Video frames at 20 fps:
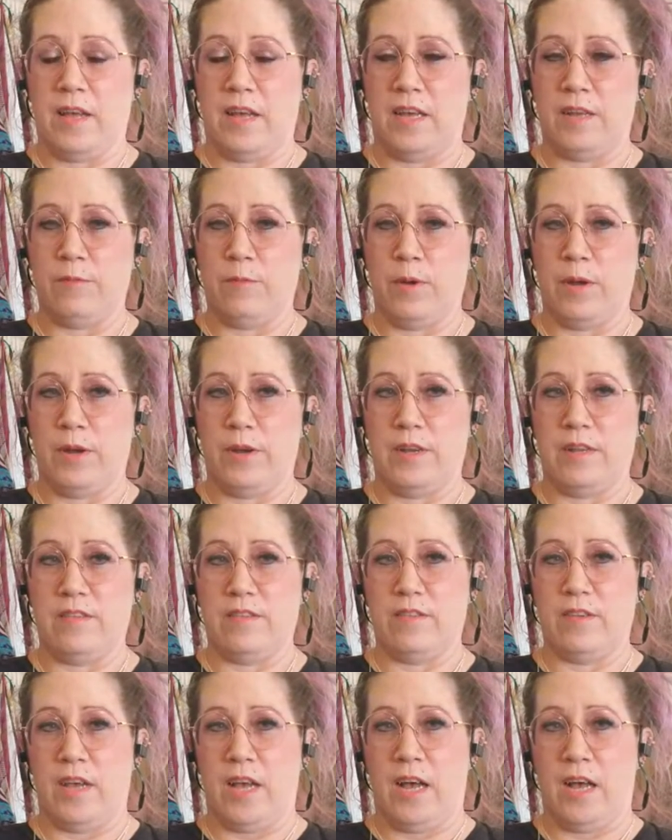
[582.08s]
line, where
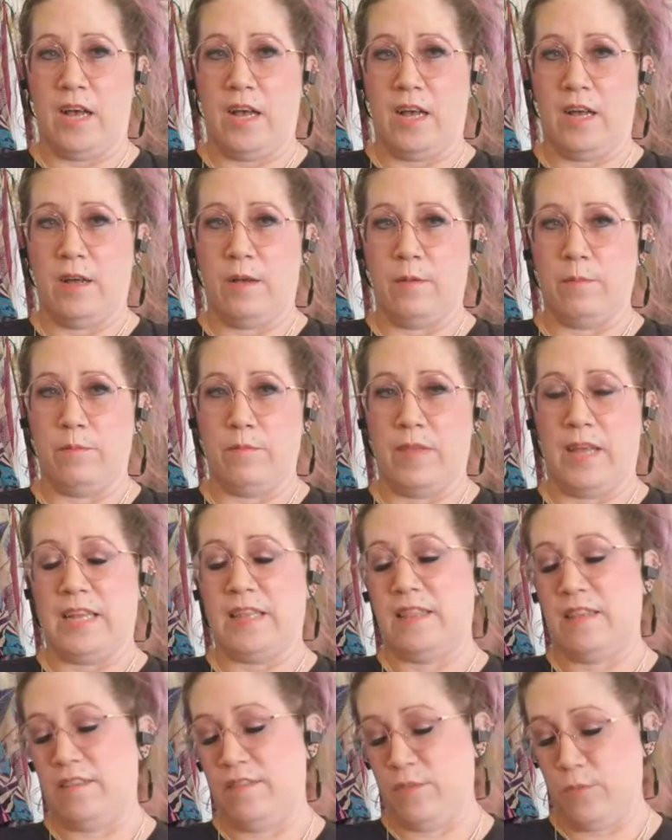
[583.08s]
it's
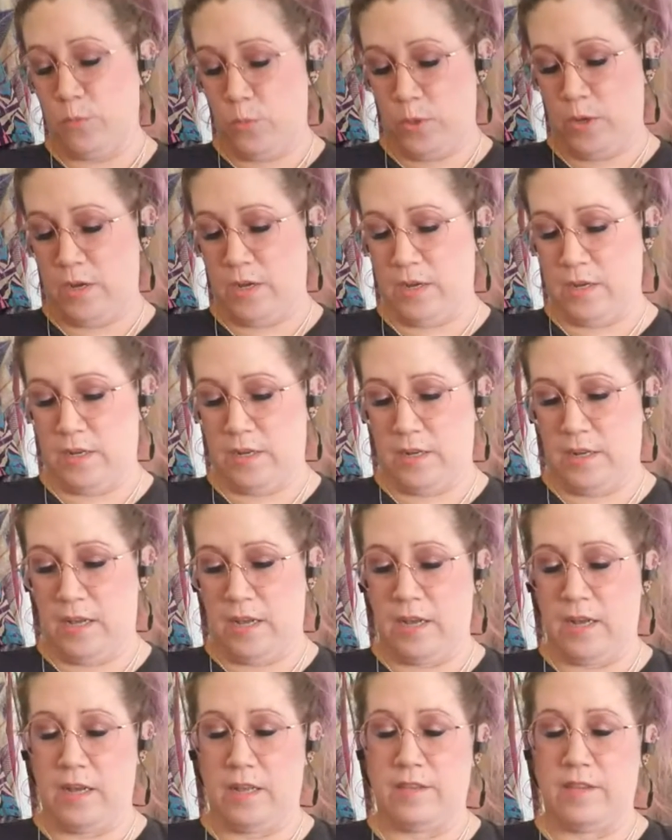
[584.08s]
like this one
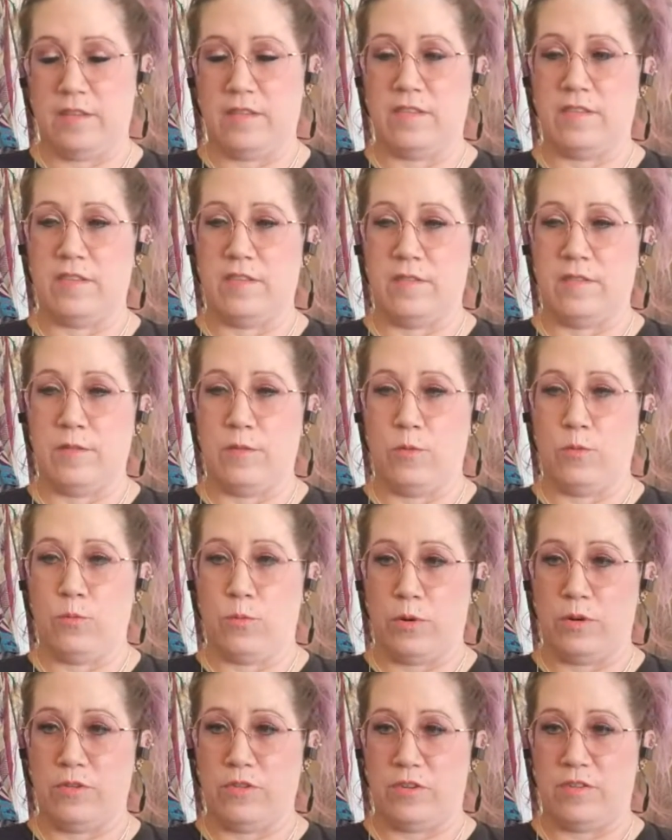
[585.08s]
that
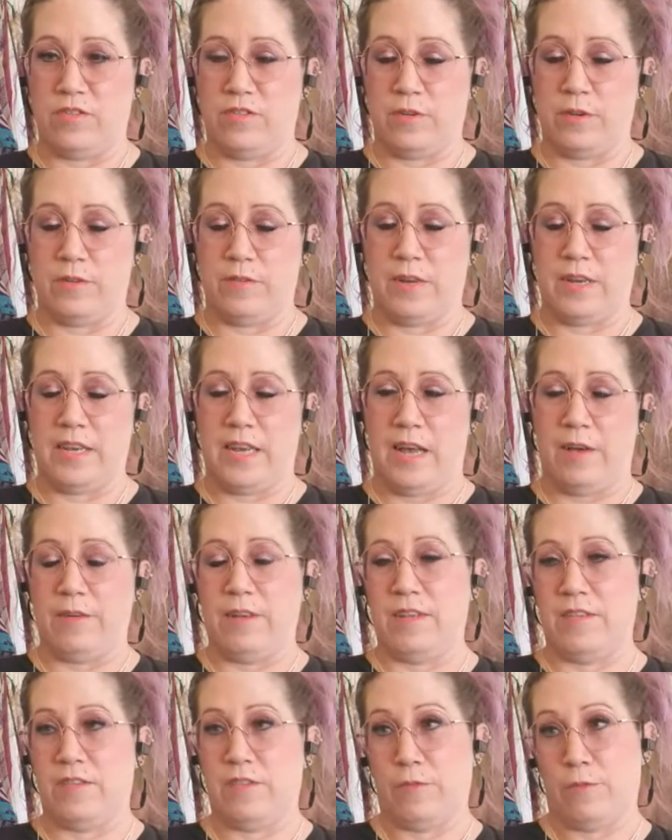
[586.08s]
we're just doing right
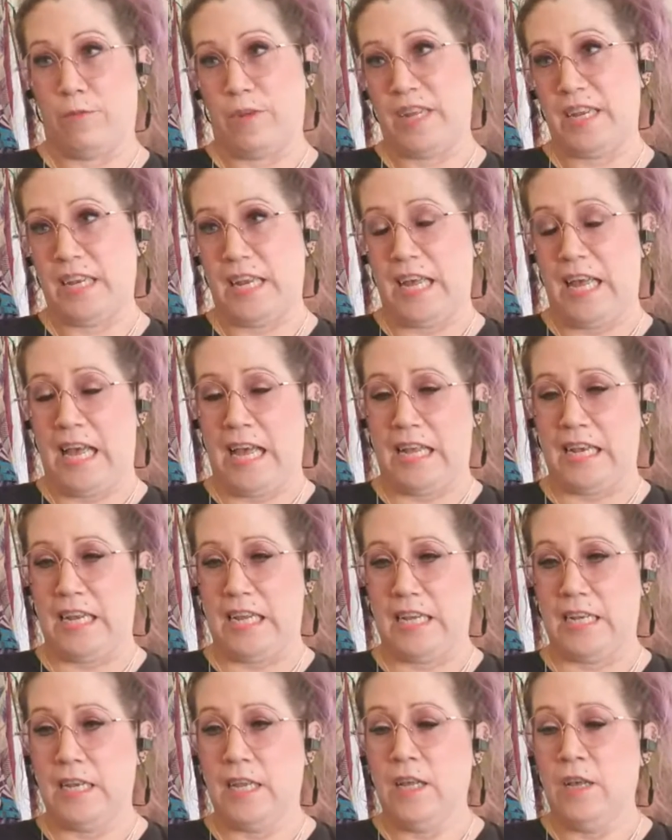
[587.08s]
now is the Rita
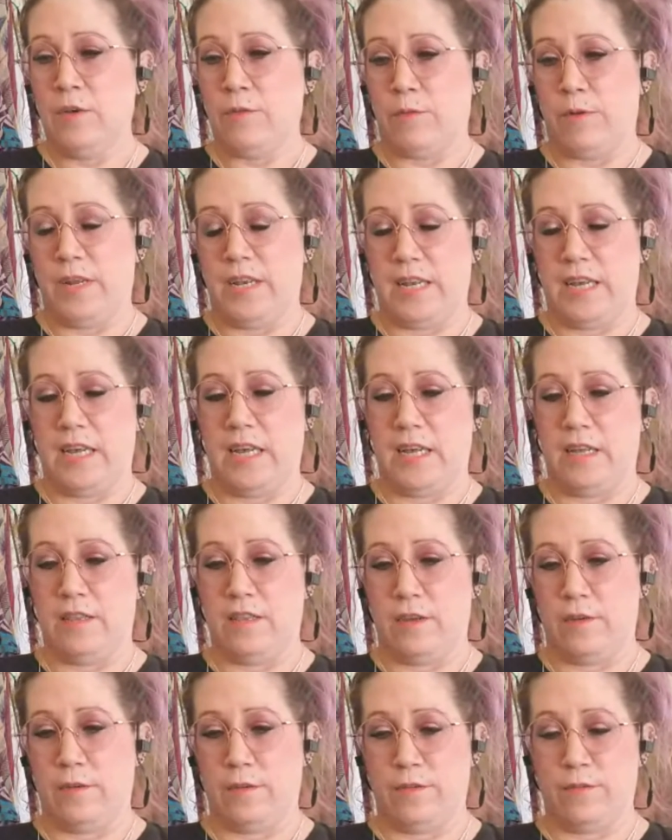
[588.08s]
edit.
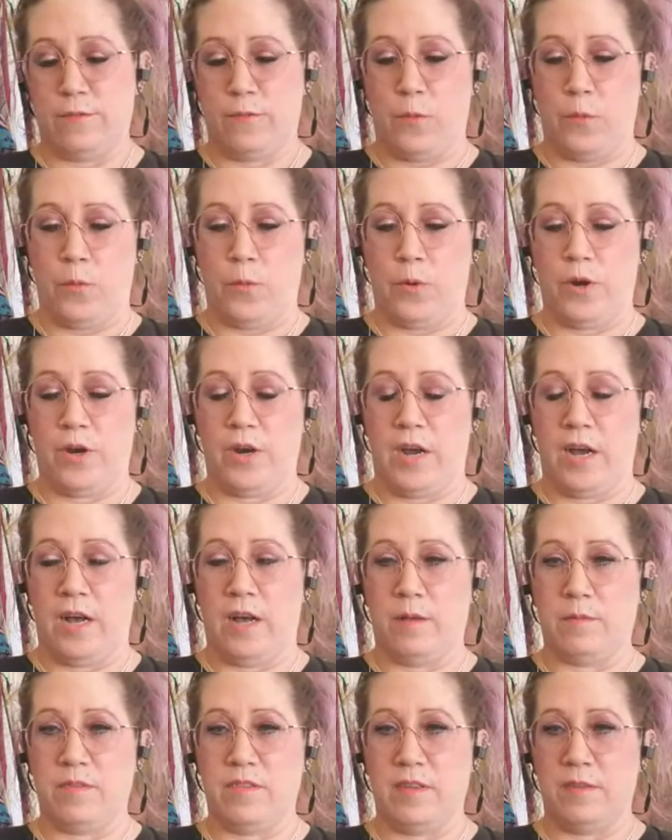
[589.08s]
Rita, there was
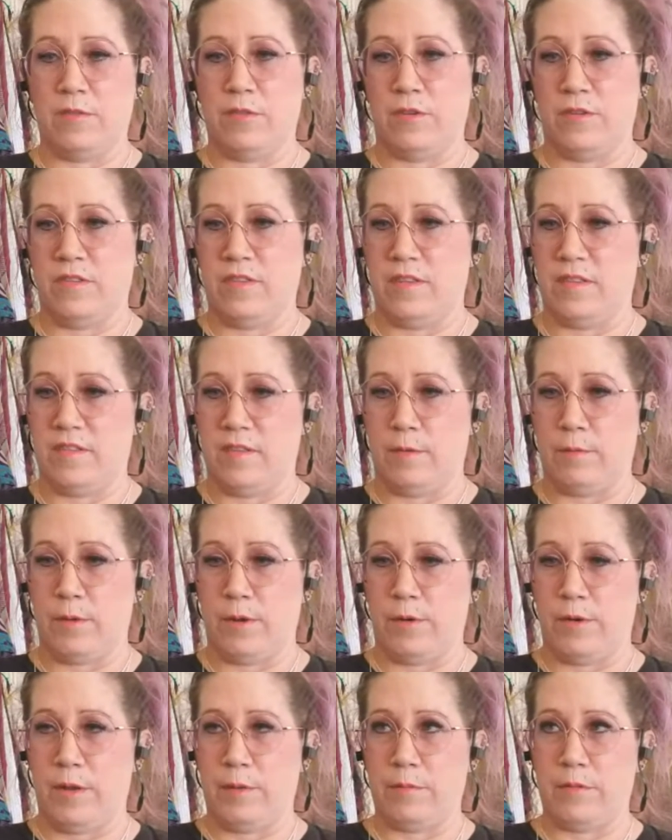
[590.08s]
4 seamstresses that
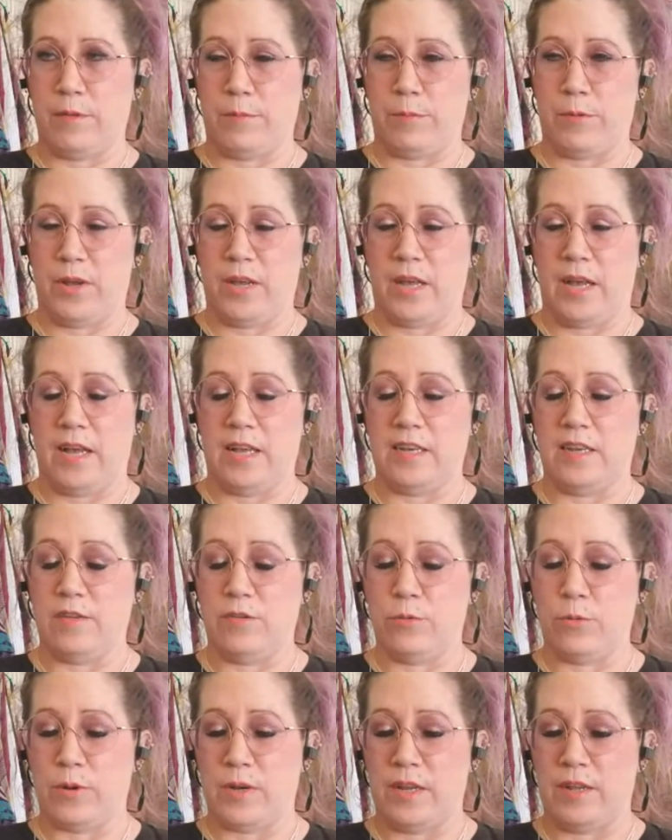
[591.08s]
we were able to bring on
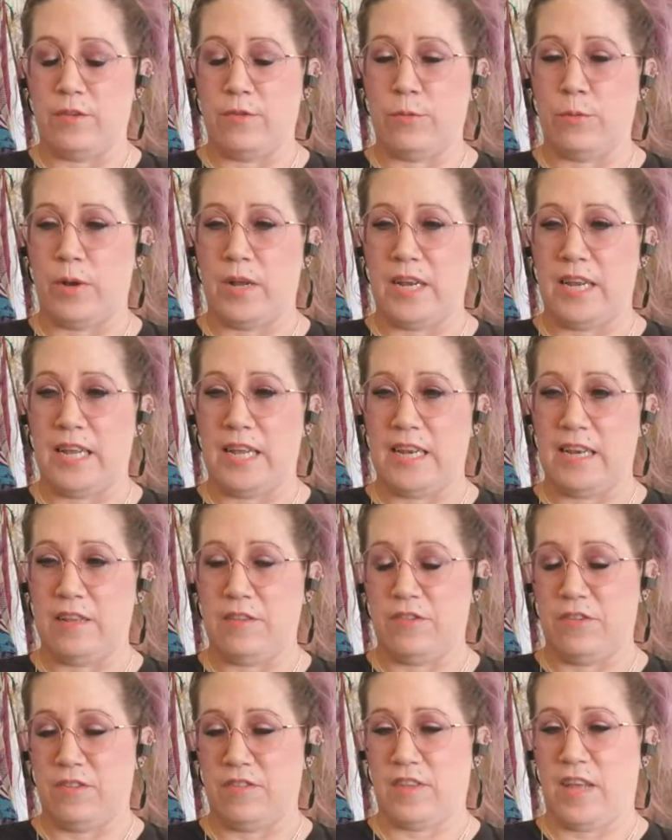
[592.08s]
in 2020, and
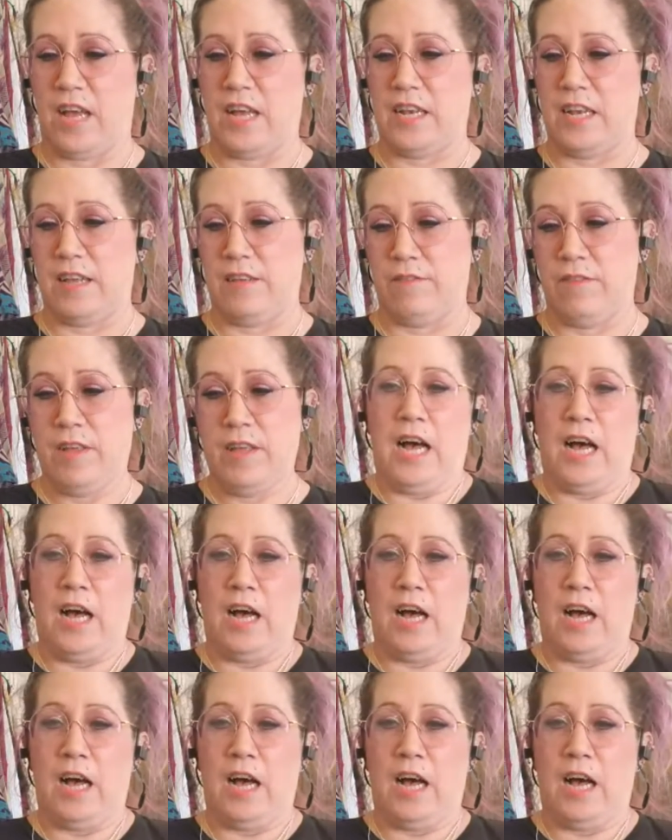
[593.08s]
it's just kind of